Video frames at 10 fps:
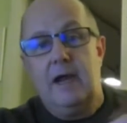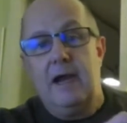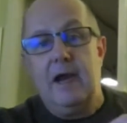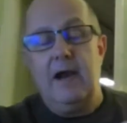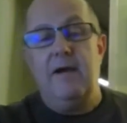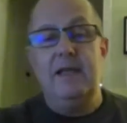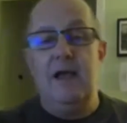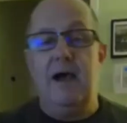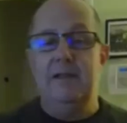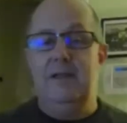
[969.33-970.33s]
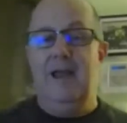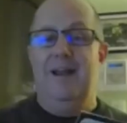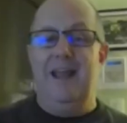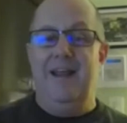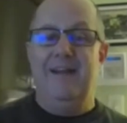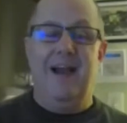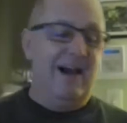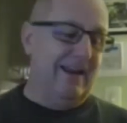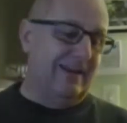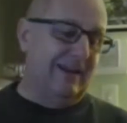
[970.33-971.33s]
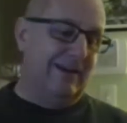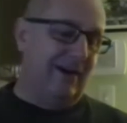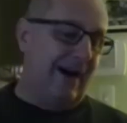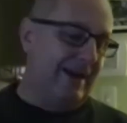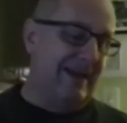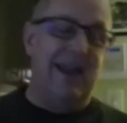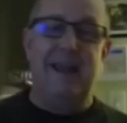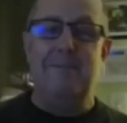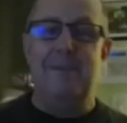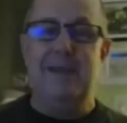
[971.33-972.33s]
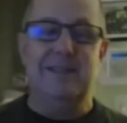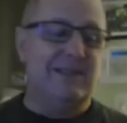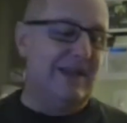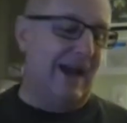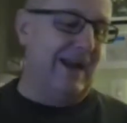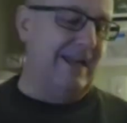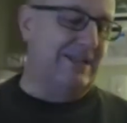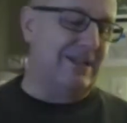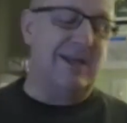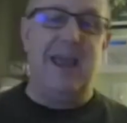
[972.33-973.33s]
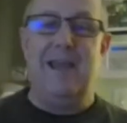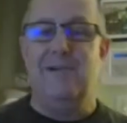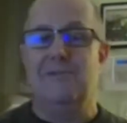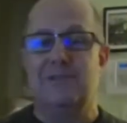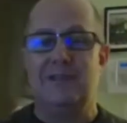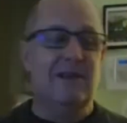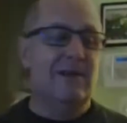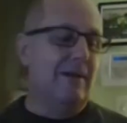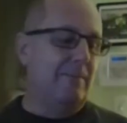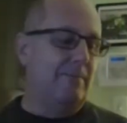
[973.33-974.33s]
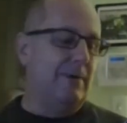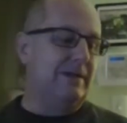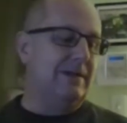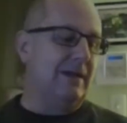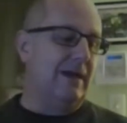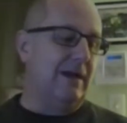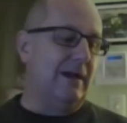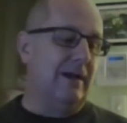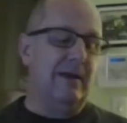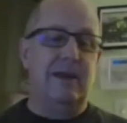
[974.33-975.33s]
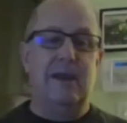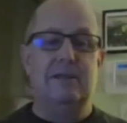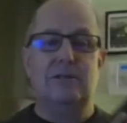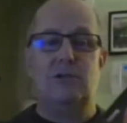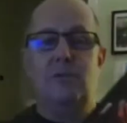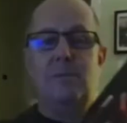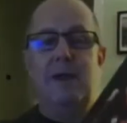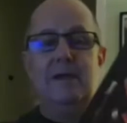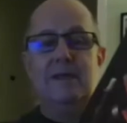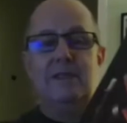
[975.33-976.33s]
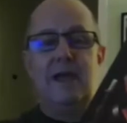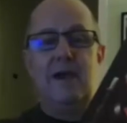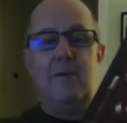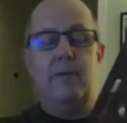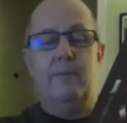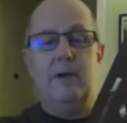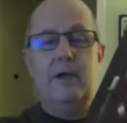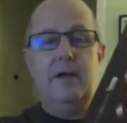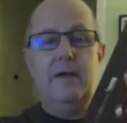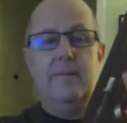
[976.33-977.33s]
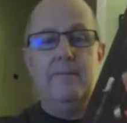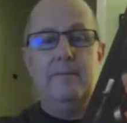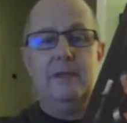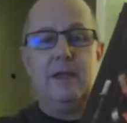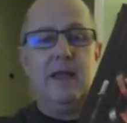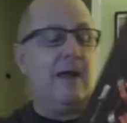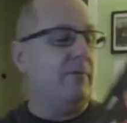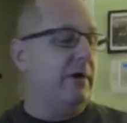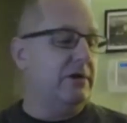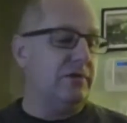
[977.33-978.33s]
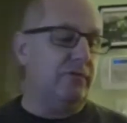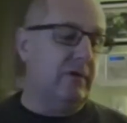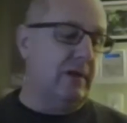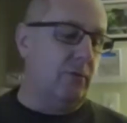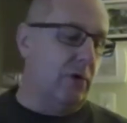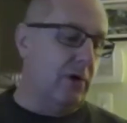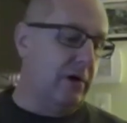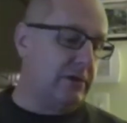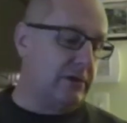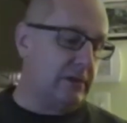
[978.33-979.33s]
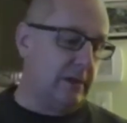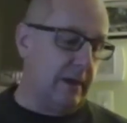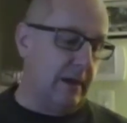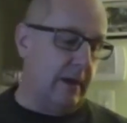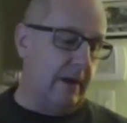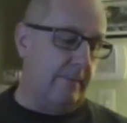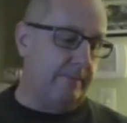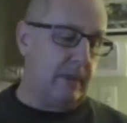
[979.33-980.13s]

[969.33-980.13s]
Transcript: Ariana Grande meets Nine Inch Nails, but it's a tremendous album. The collaboration really works, and